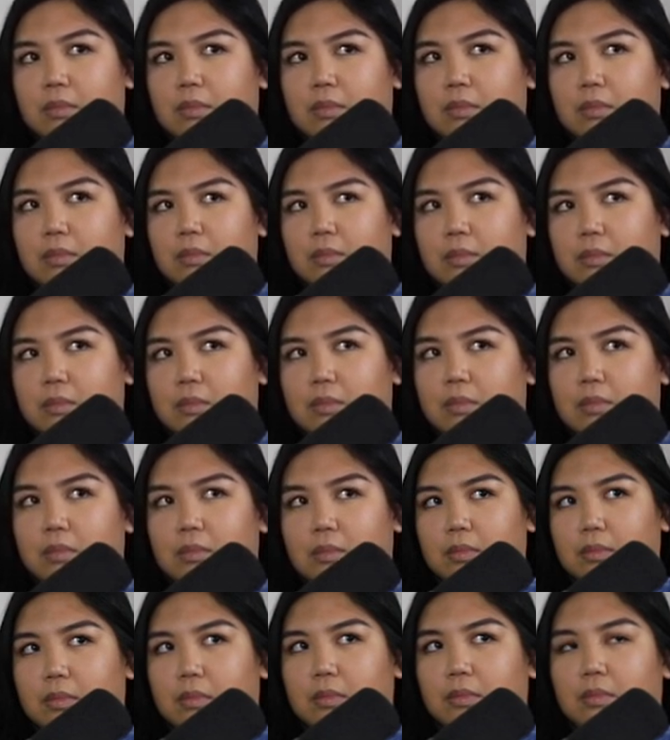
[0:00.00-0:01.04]

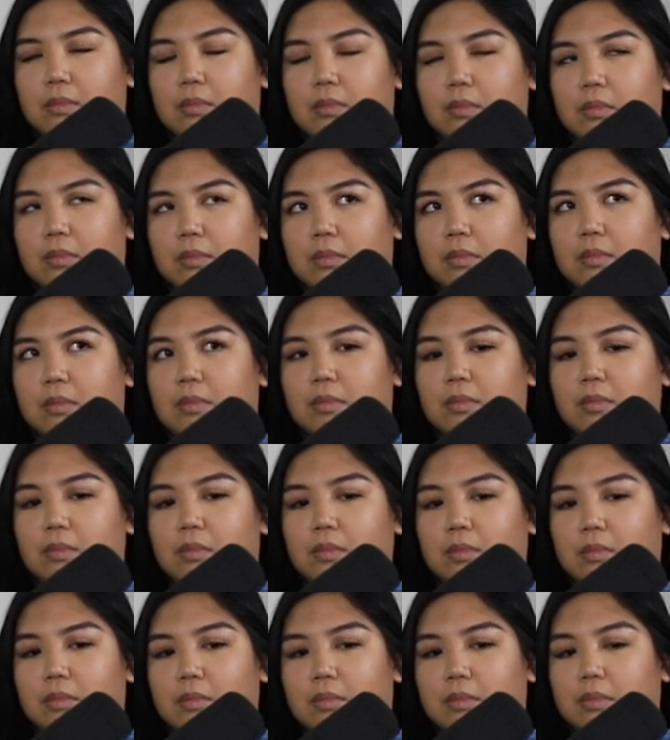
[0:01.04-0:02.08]

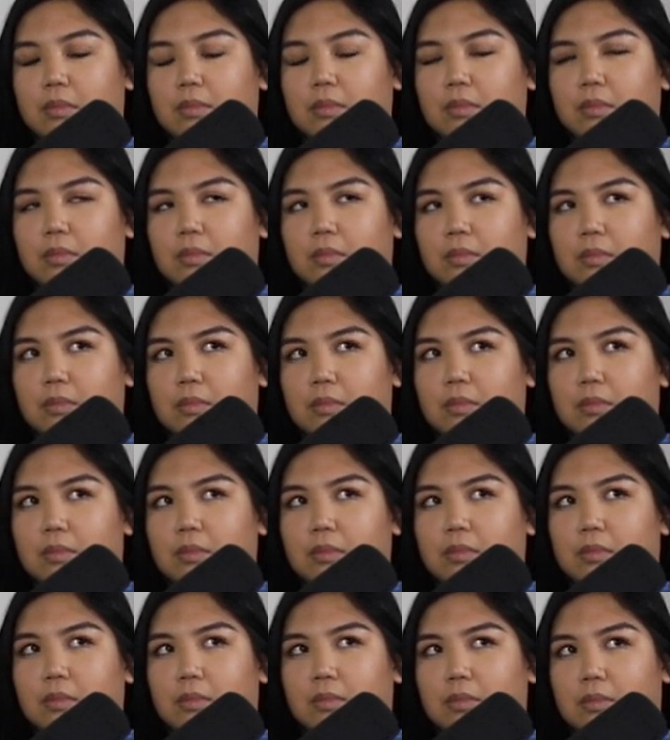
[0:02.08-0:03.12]

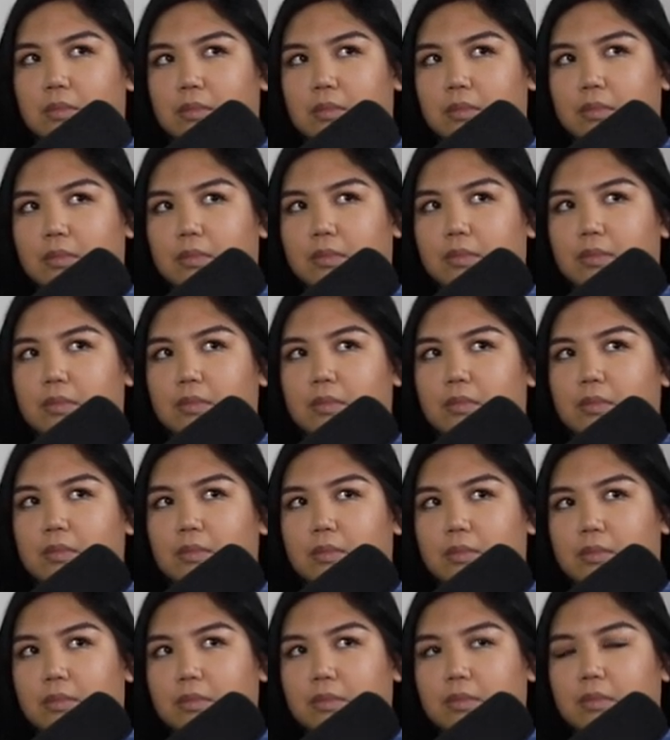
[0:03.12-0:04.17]

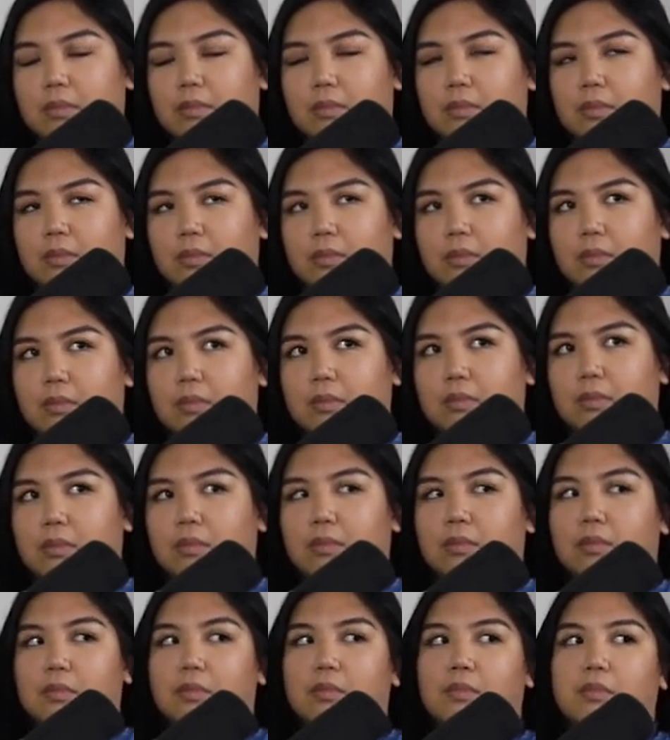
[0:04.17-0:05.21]

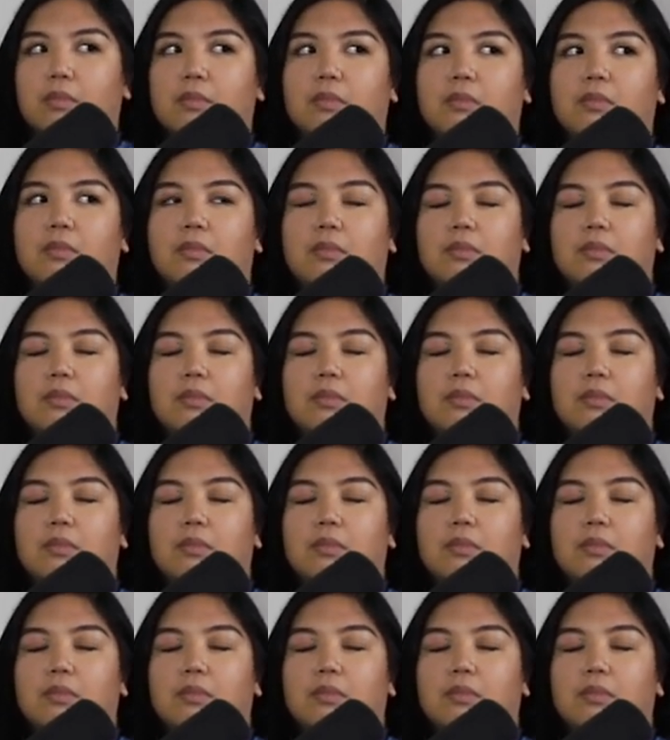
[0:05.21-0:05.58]
(silent)